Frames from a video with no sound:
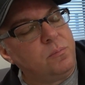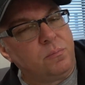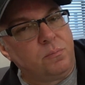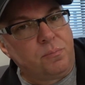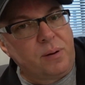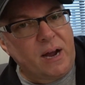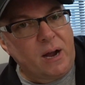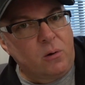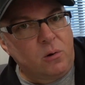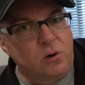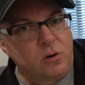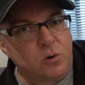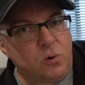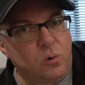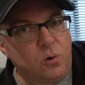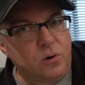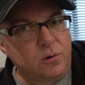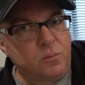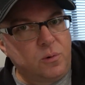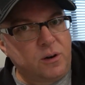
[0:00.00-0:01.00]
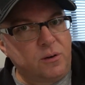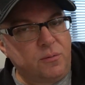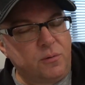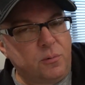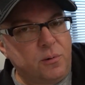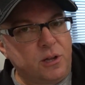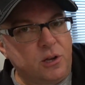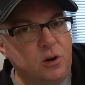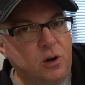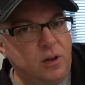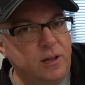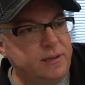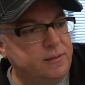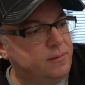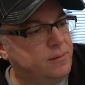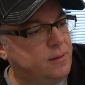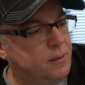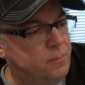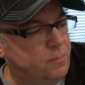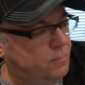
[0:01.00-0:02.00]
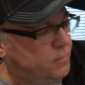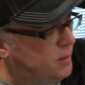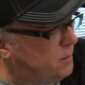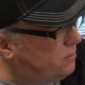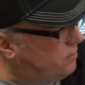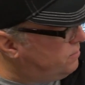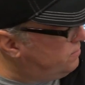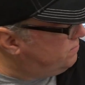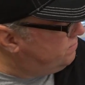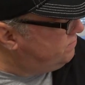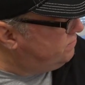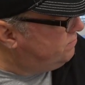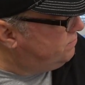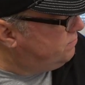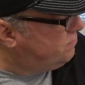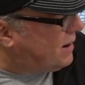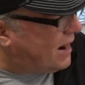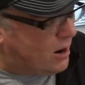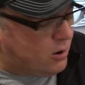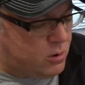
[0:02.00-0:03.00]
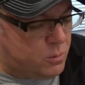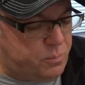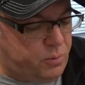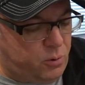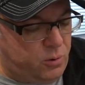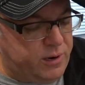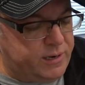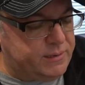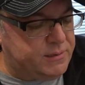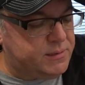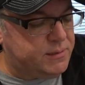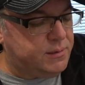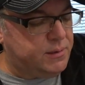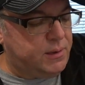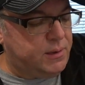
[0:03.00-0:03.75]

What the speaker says: power cord, whatever you want to call it, the power point.